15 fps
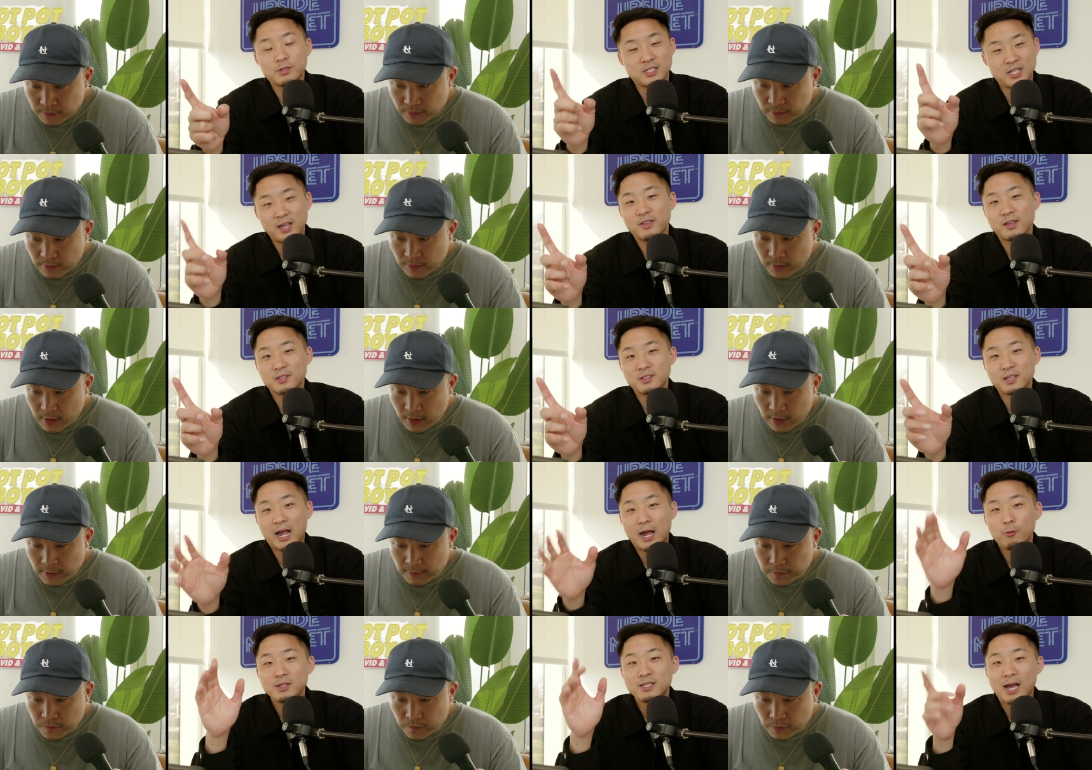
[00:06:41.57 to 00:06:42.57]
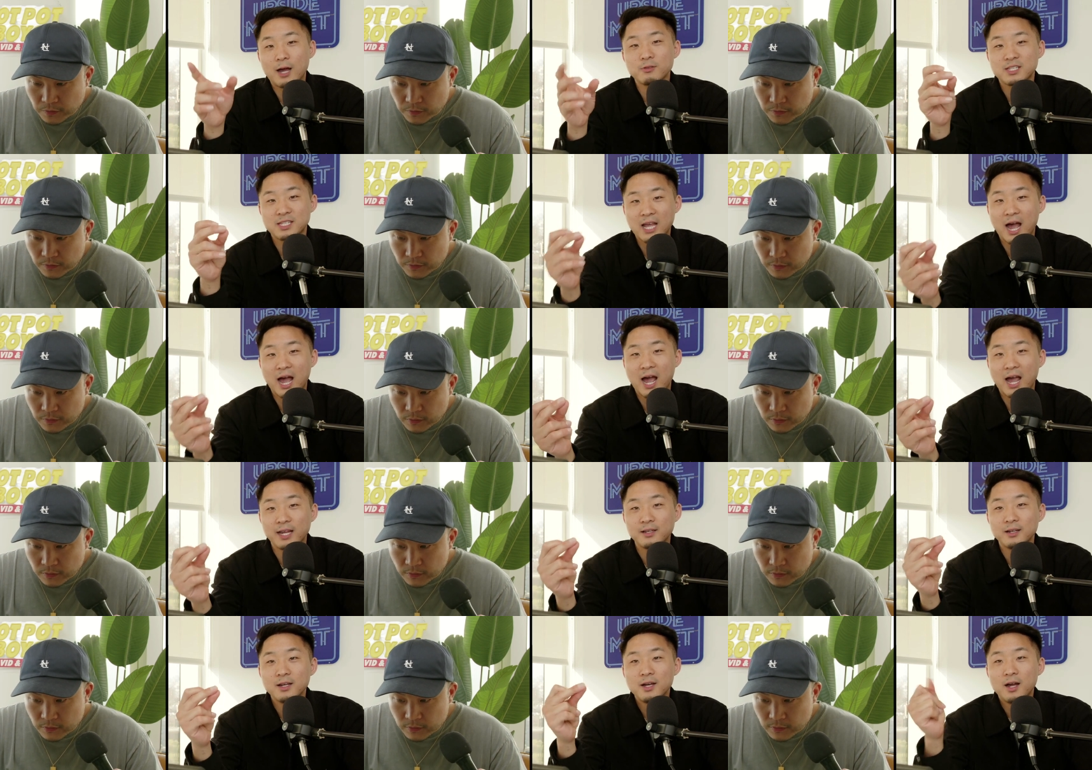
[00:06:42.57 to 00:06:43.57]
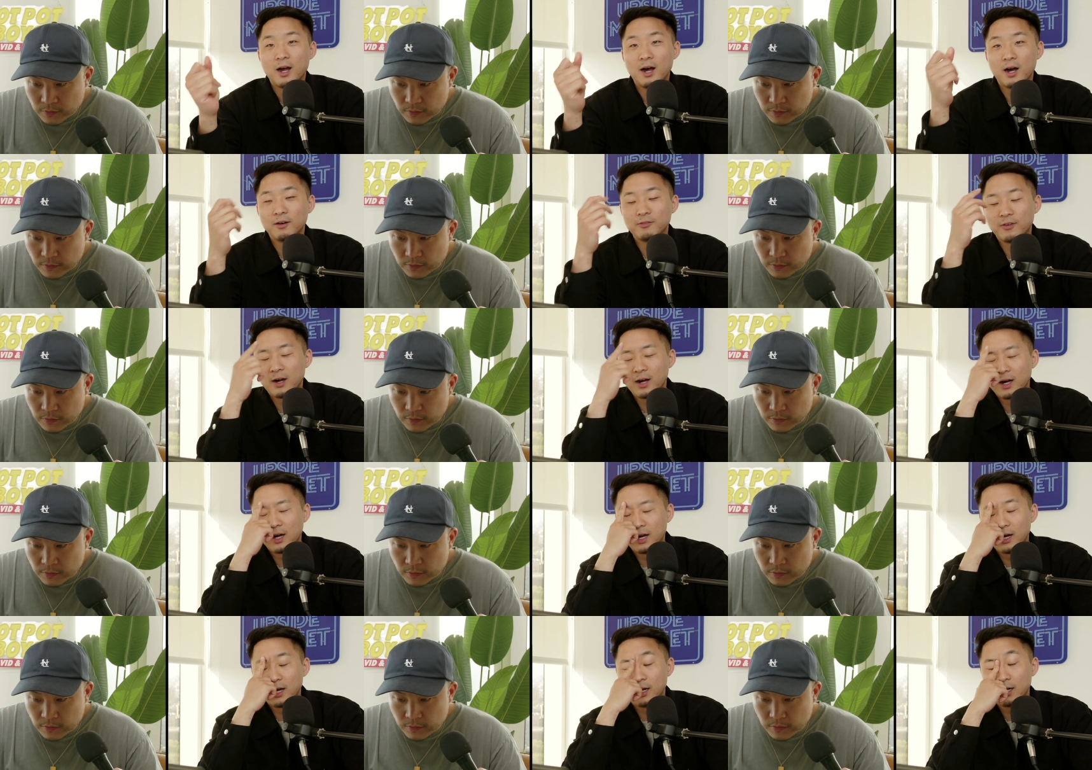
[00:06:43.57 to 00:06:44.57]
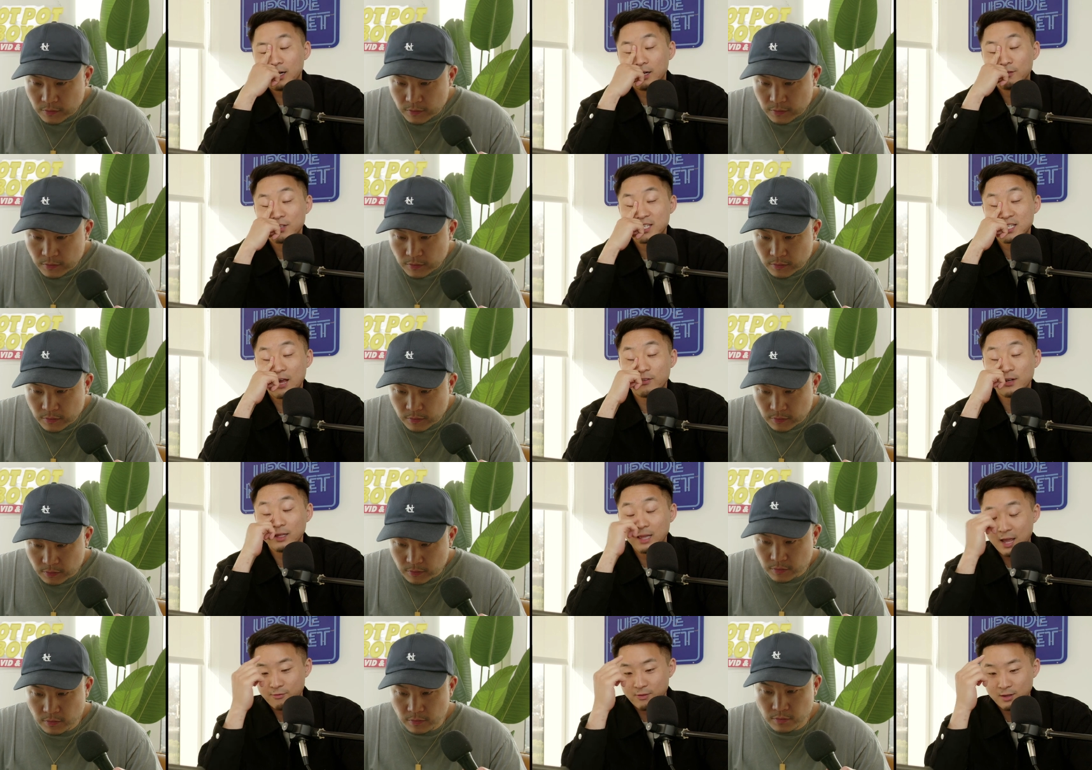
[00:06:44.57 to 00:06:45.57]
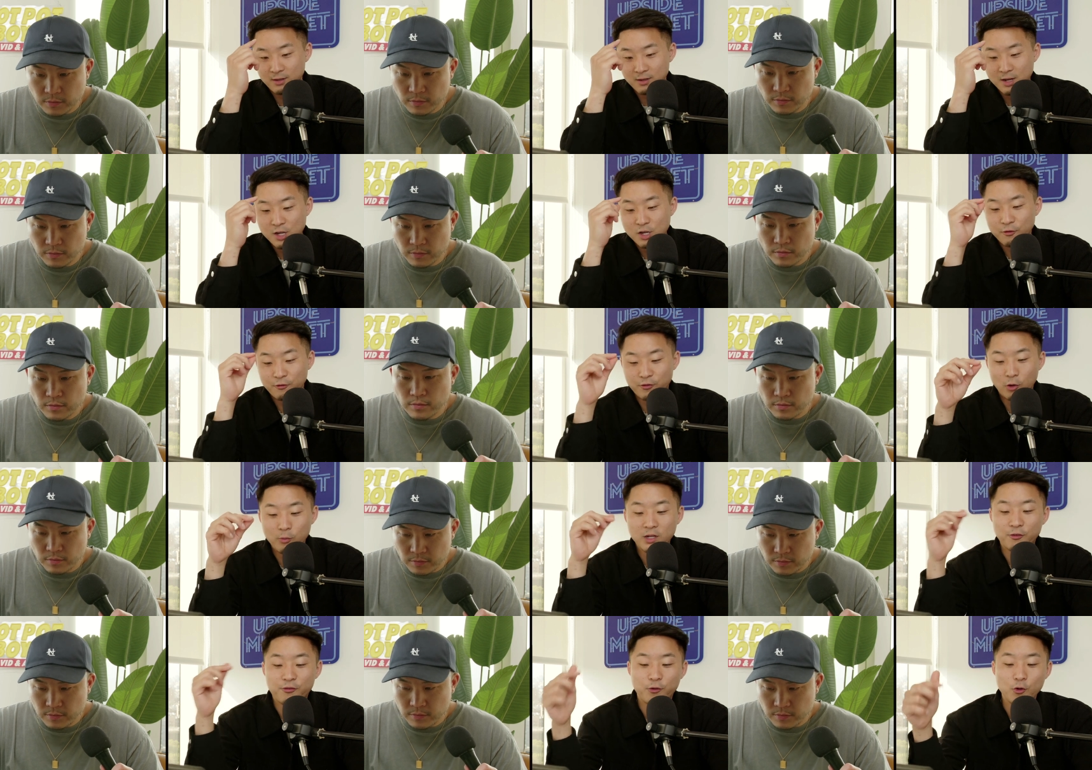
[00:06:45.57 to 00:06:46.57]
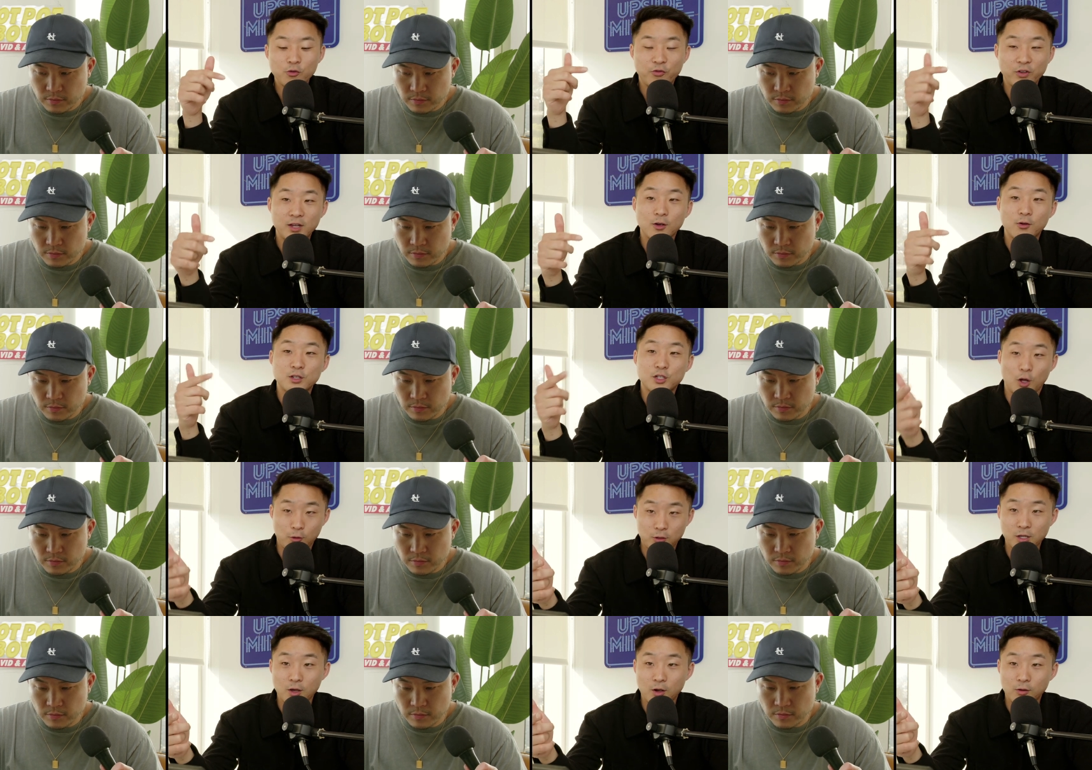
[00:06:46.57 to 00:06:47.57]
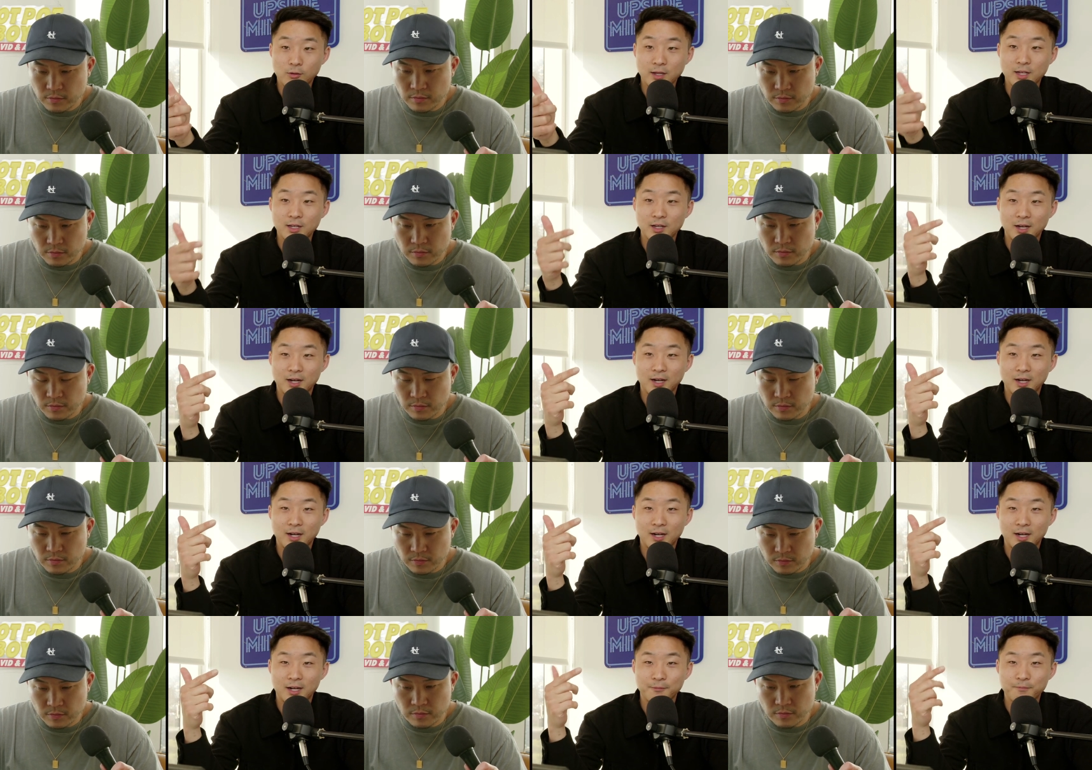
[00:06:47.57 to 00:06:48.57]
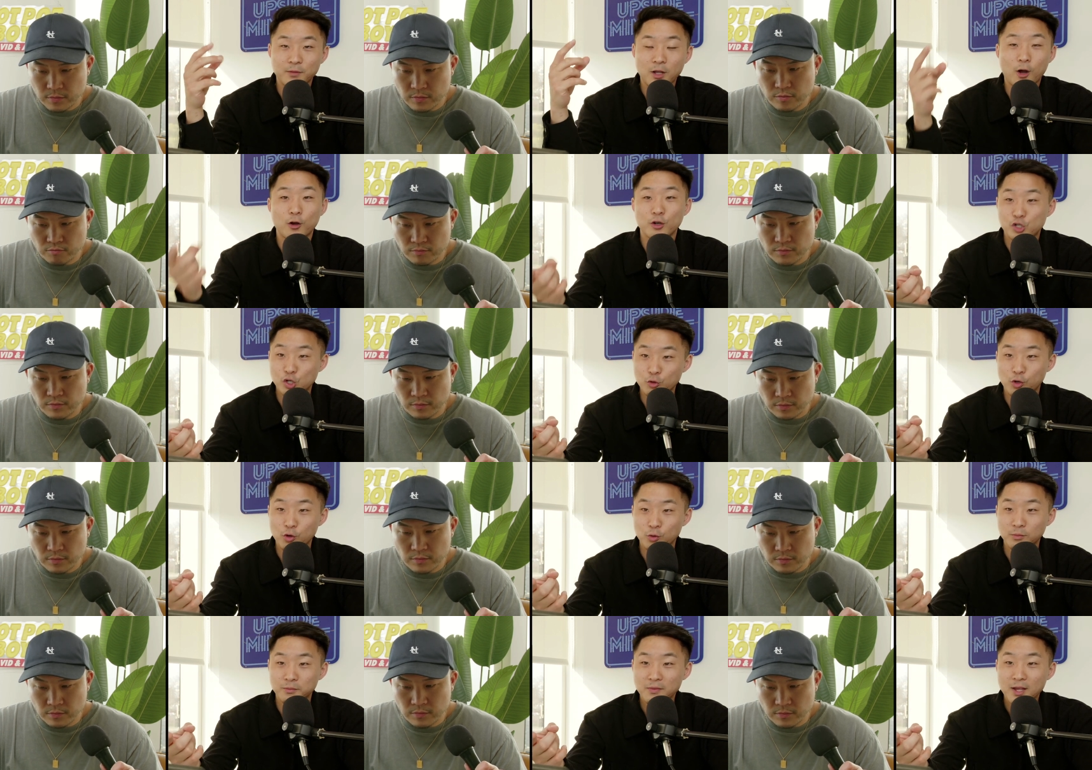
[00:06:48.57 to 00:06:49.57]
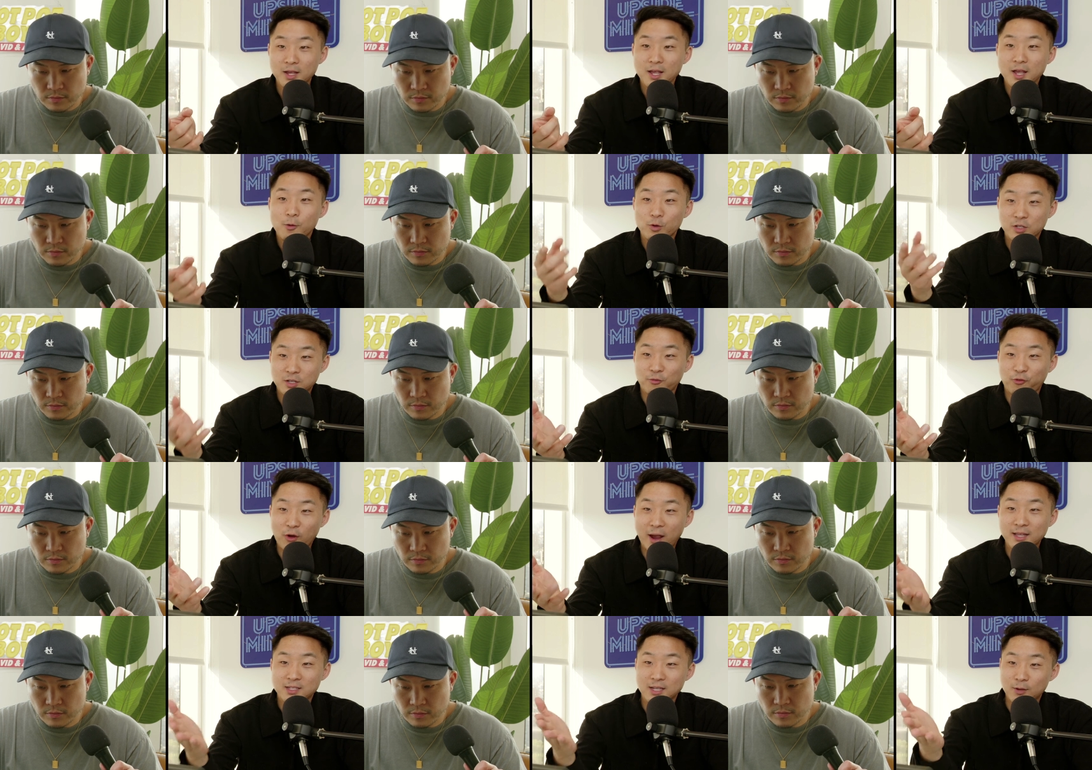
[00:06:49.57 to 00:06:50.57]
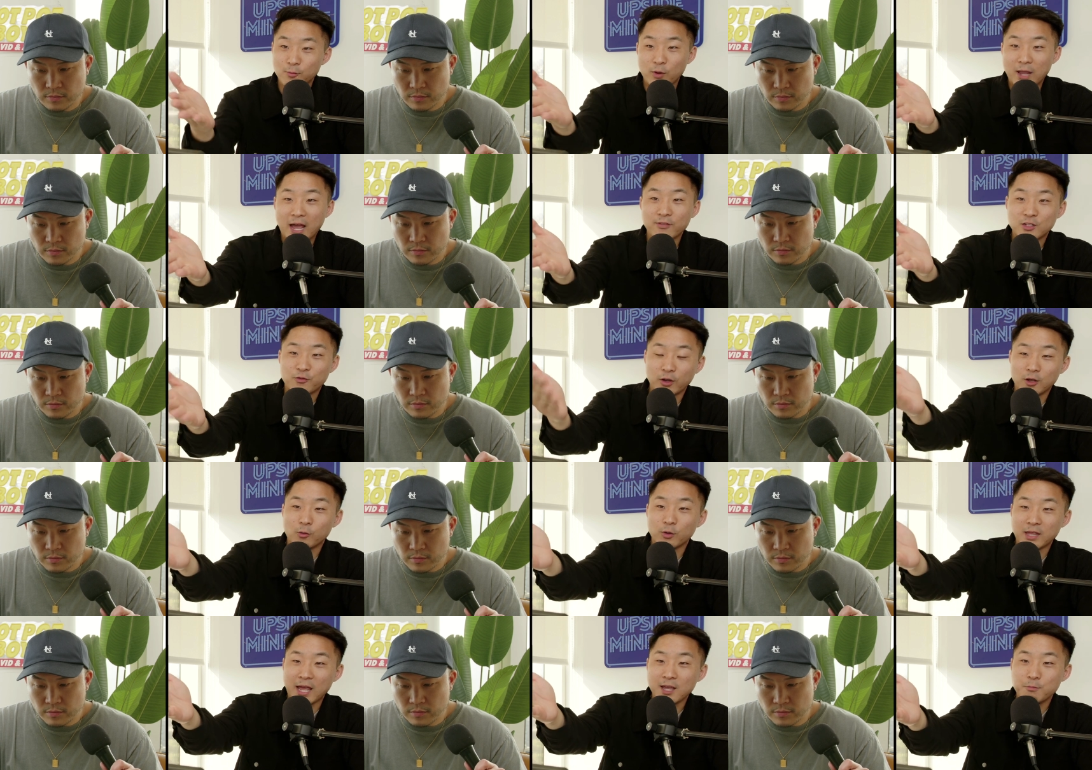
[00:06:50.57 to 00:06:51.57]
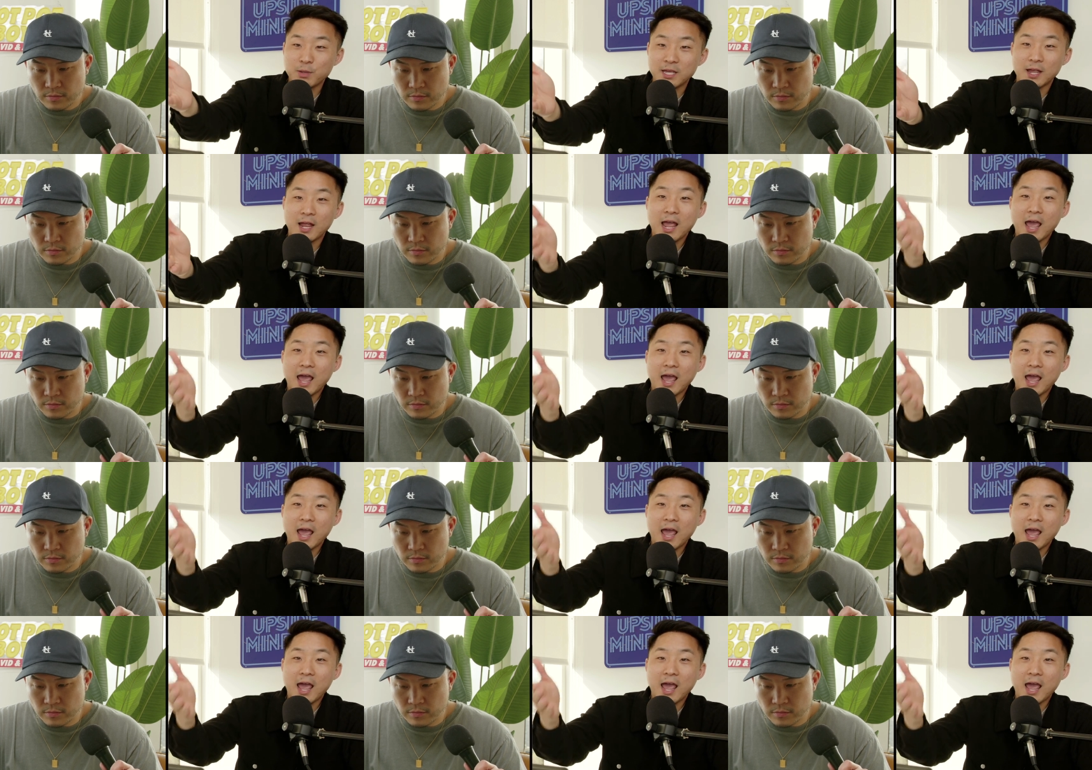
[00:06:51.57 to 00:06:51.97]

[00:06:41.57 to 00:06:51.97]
Speaker 1: say this. I was outside of a 7-Eleven filming a food video in Tokyo, in Harajuku, with some friends, and we had this video with AB,